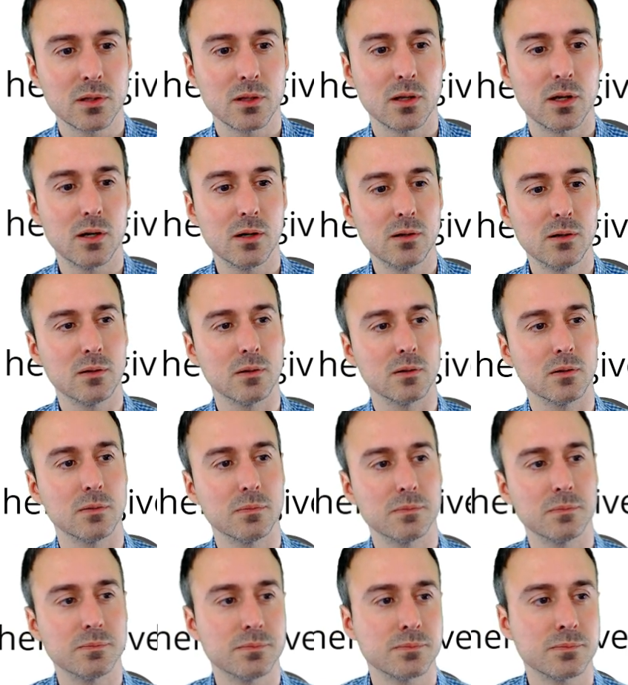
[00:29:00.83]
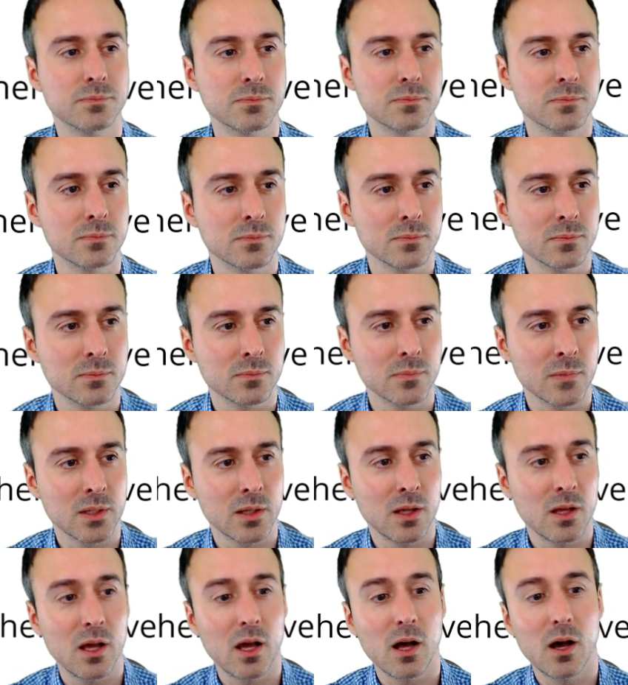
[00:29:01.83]
Oh.
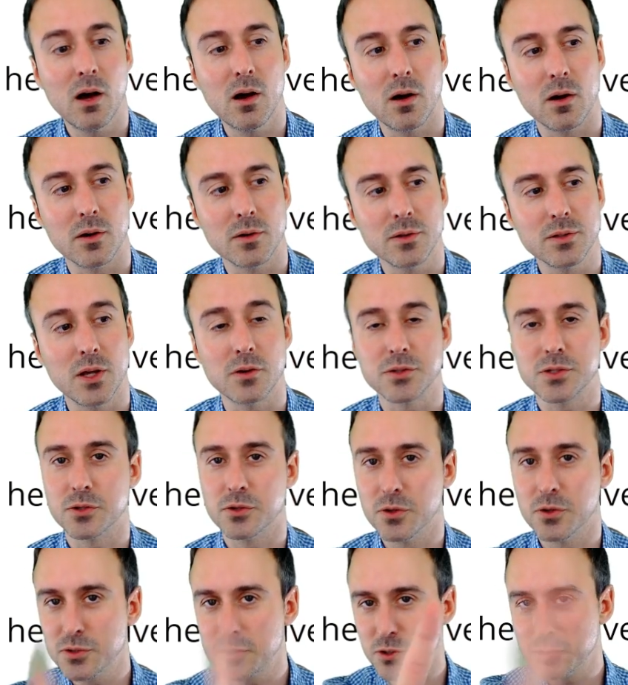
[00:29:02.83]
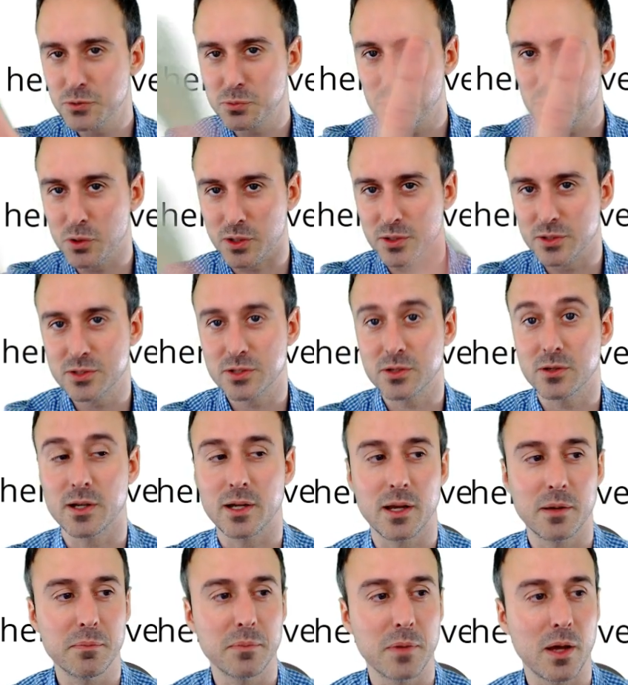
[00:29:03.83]
Oh no. So don't use would. Sorry,
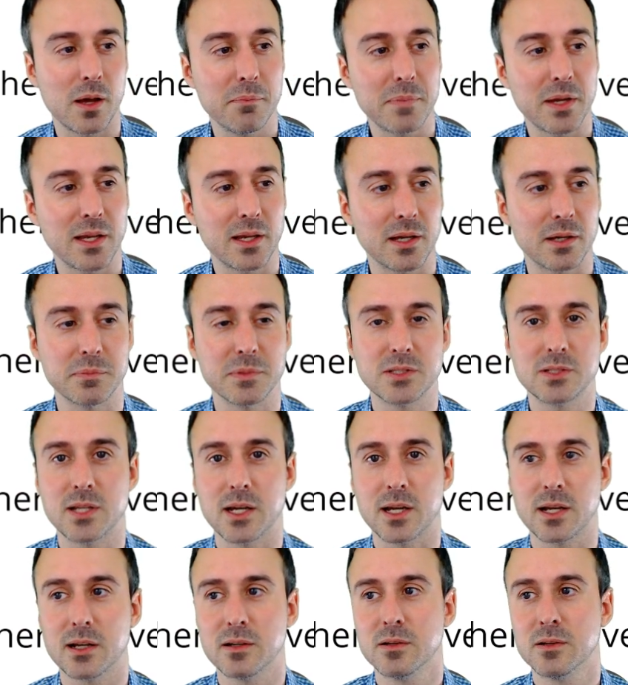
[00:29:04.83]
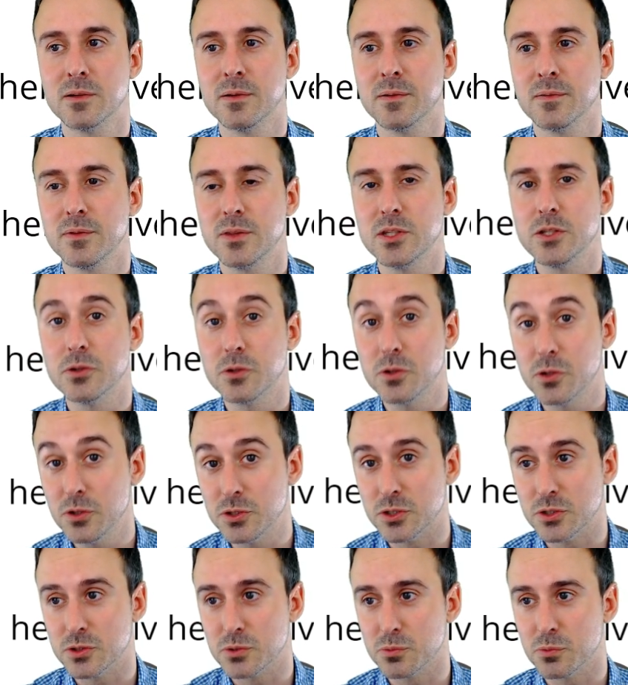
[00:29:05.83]
I'm I'm making a mistake. You could
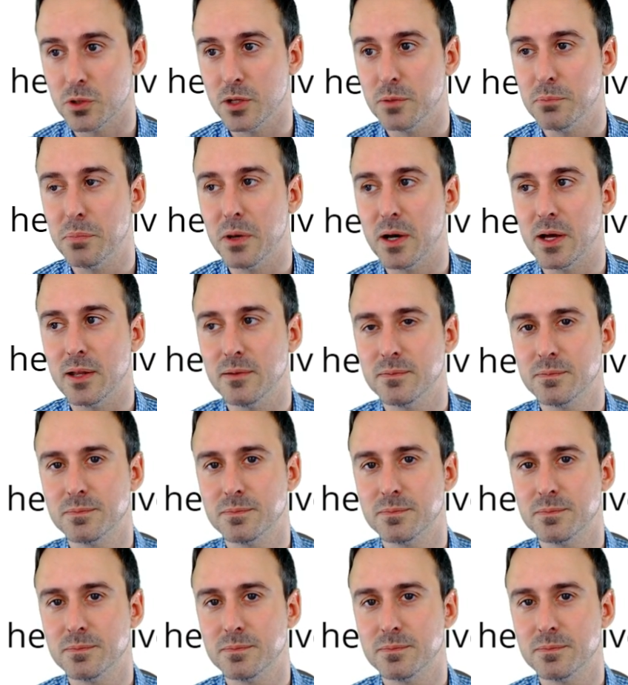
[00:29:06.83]
use would, but.